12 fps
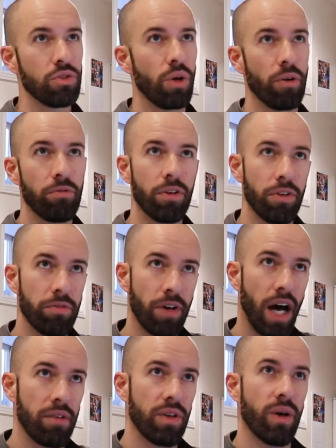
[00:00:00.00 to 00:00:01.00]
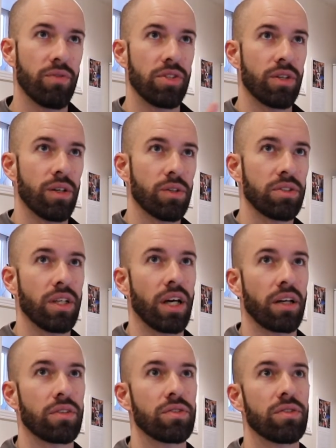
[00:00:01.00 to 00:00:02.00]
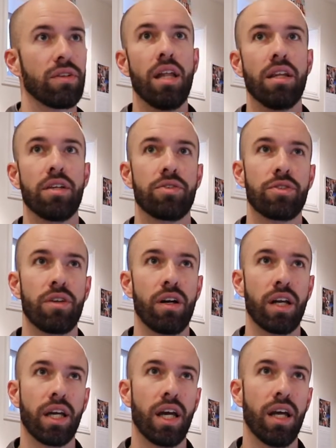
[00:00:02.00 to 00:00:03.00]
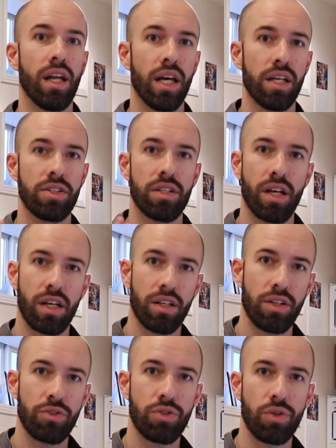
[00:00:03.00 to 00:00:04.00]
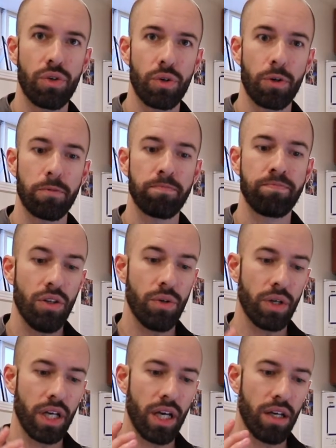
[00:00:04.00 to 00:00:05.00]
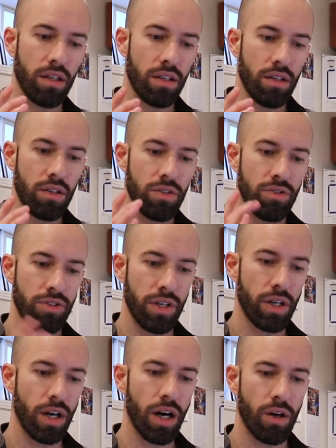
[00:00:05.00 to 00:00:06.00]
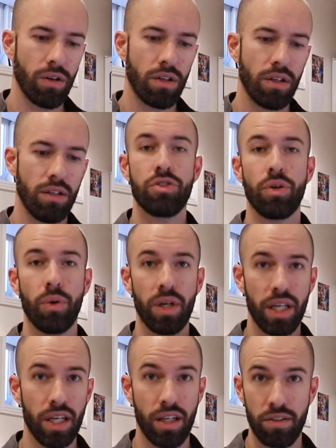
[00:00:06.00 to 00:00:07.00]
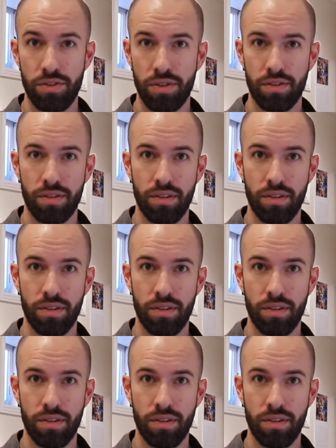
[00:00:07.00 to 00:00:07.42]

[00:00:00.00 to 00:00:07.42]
So at 55 you have 0 sex. And then starting at age 92 you get 0 to eat.